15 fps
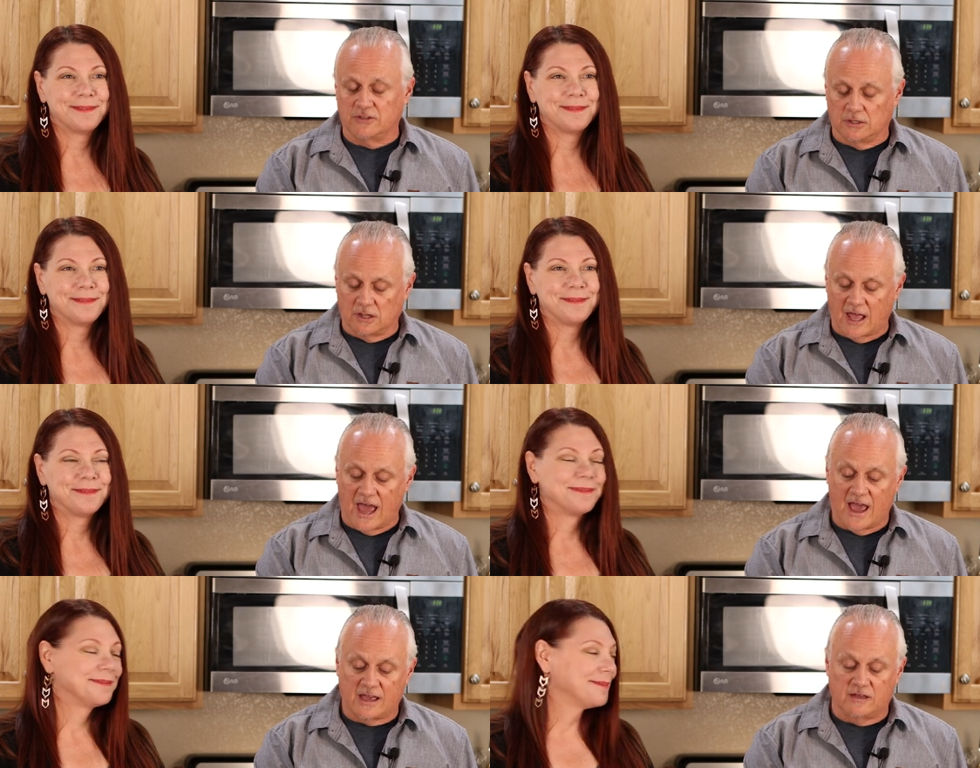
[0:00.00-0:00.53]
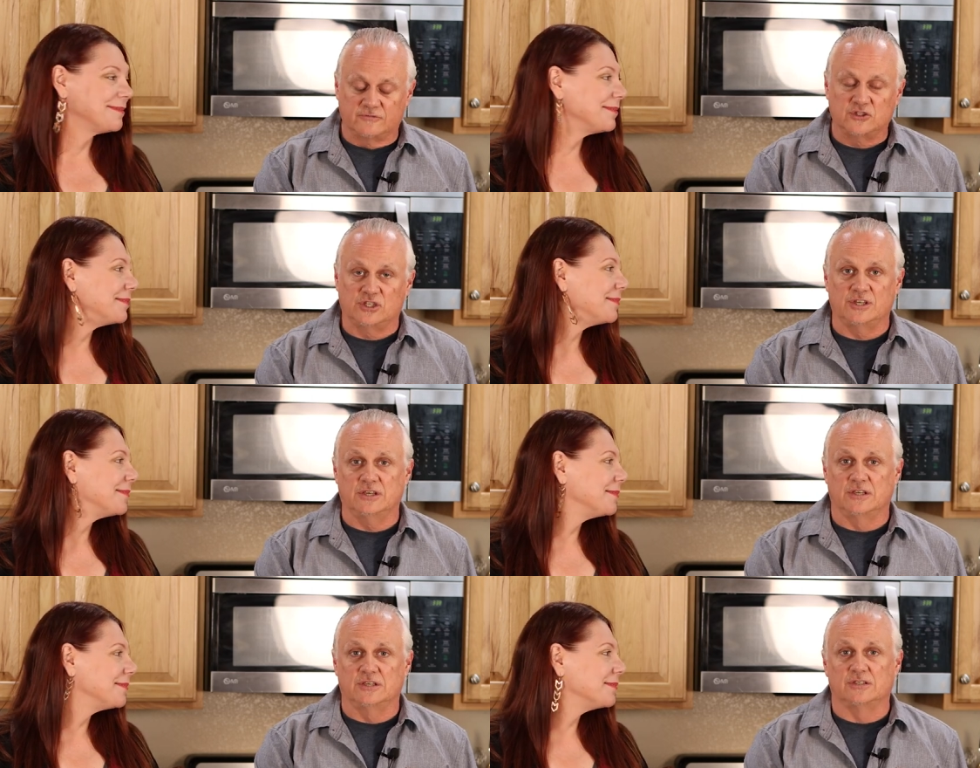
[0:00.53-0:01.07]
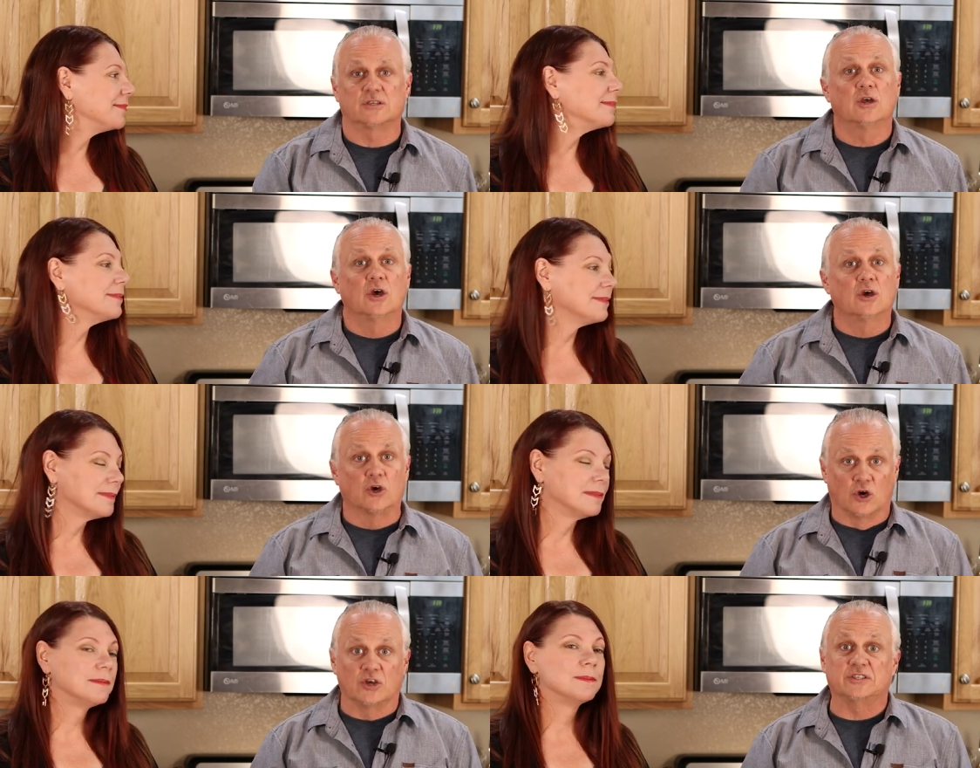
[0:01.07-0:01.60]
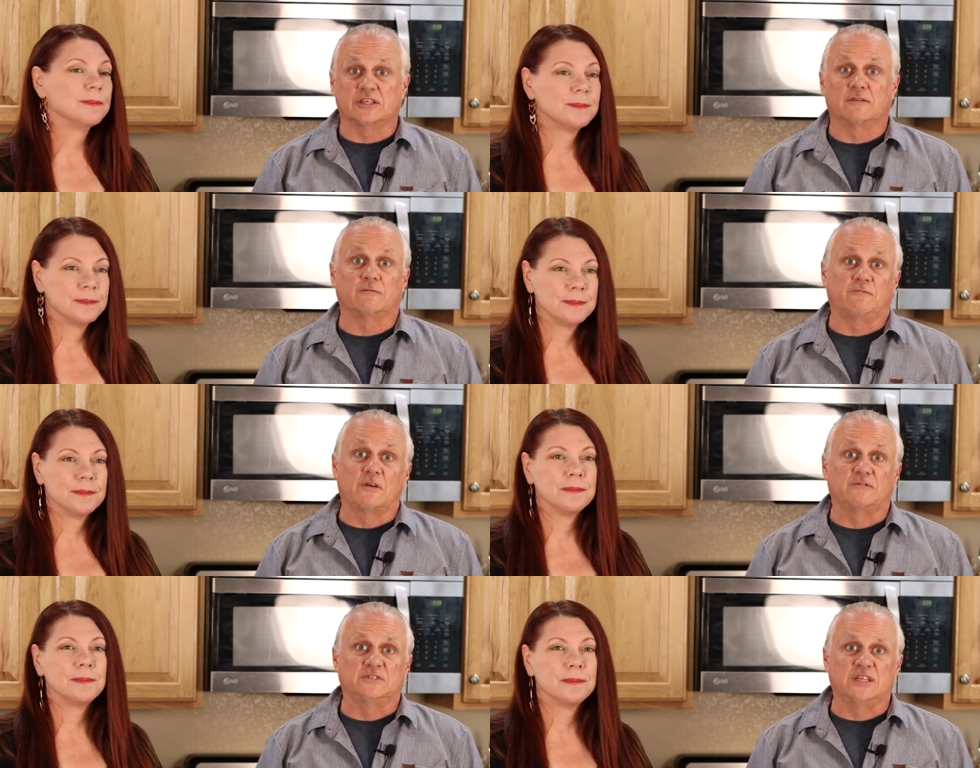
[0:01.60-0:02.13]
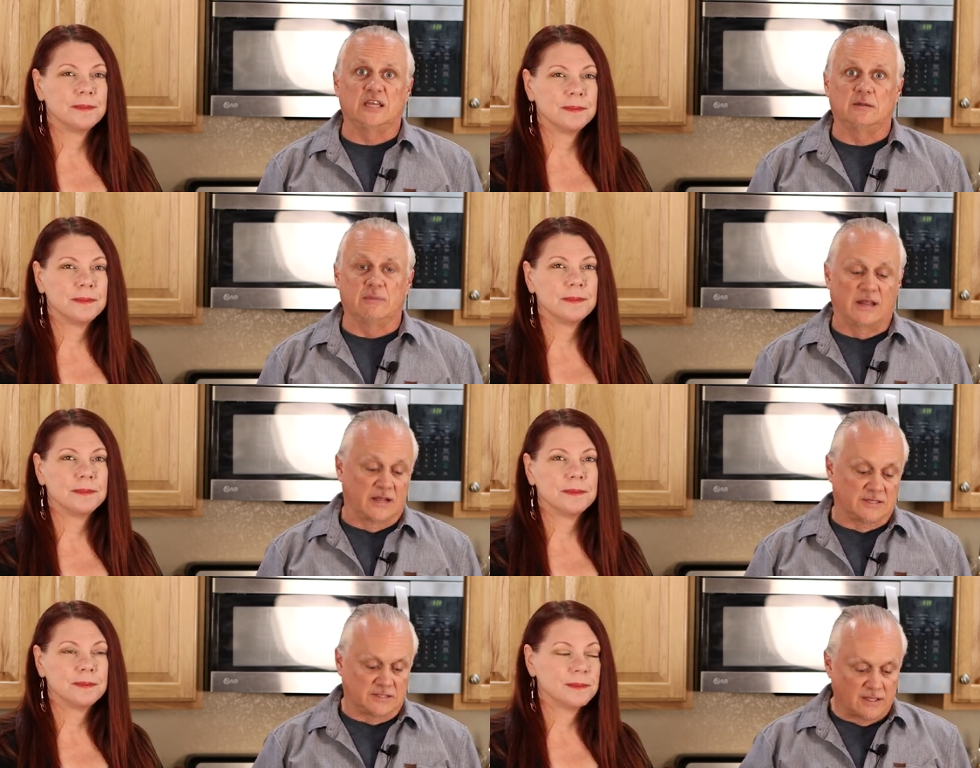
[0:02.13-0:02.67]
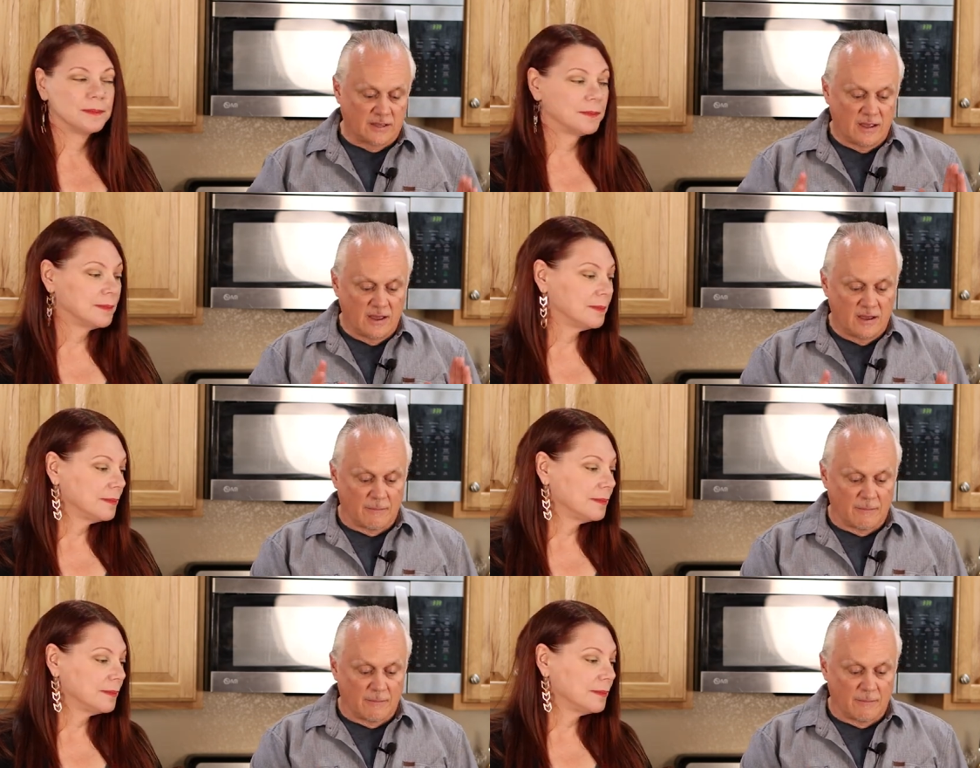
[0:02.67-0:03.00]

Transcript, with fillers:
Speaker 1: of the lack of cheese, cooked in 15 minutes.